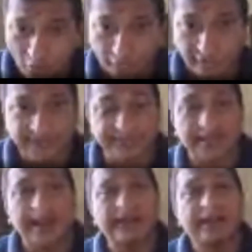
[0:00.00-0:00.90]
more risks
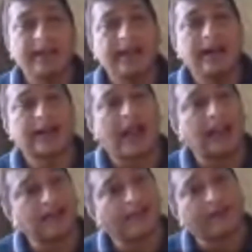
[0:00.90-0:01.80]
than a
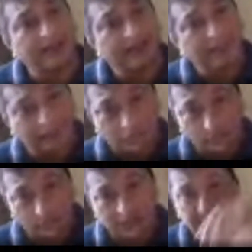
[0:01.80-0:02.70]
country in a
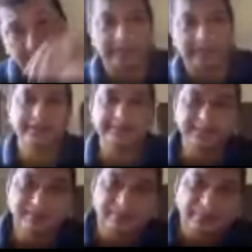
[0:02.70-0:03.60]
mature
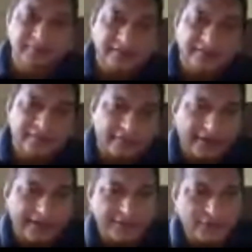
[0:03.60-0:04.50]
place,
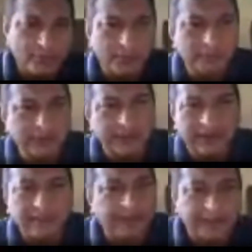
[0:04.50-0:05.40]
right? So the
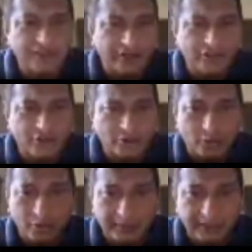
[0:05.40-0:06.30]
leverage ratios could